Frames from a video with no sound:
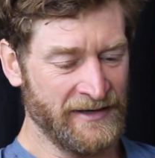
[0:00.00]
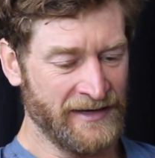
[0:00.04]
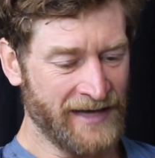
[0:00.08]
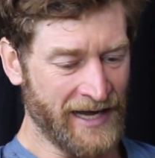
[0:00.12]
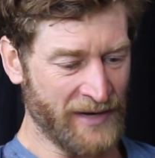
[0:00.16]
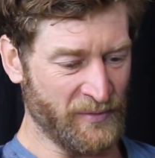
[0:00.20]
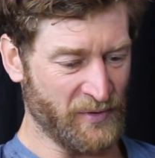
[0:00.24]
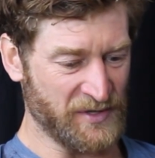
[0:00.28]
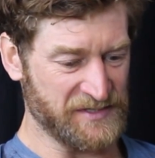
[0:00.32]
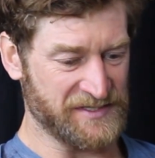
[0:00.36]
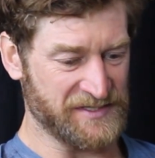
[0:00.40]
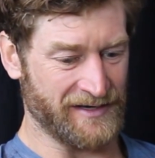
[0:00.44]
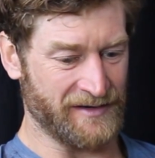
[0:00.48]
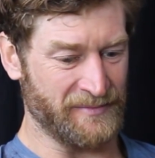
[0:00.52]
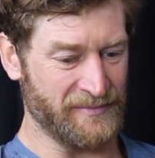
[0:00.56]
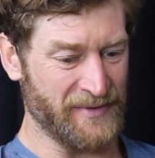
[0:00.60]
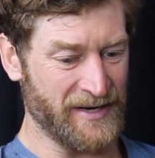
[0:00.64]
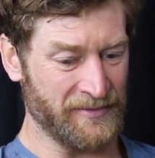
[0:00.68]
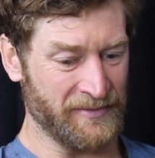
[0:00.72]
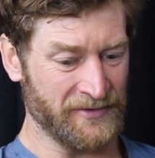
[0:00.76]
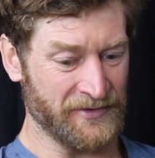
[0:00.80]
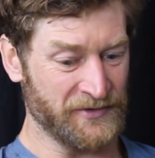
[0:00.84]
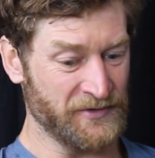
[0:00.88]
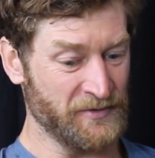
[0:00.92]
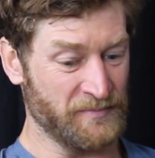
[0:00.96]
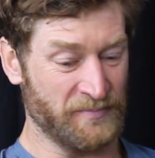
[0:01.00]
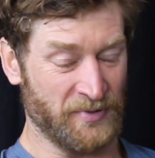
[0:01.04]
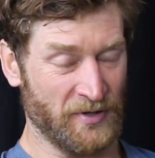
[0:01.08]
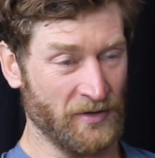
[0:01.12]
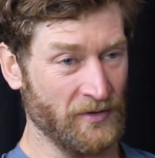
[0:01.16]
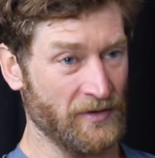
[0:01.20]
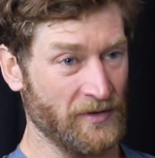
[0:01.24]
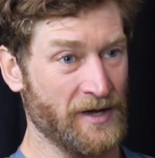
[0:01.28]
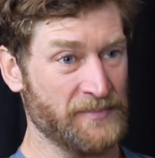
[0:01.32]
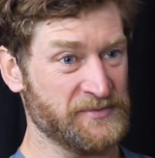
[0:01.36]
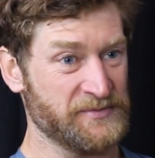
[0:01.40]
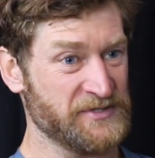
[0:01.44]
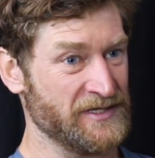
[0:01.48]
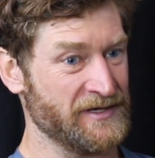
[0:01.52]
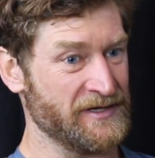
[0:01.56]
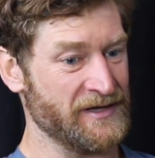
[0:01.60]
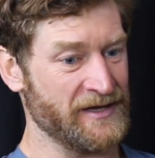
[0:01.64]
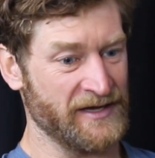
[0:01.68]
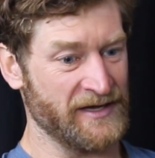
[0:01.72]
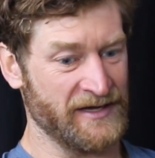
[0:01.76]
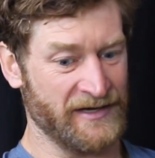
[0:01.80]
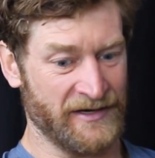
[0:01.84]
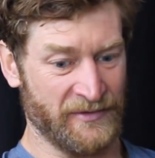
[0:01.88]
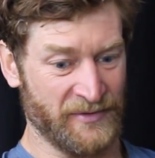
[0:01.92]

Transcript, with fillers: I wasn't going to be able to do pull-ups again.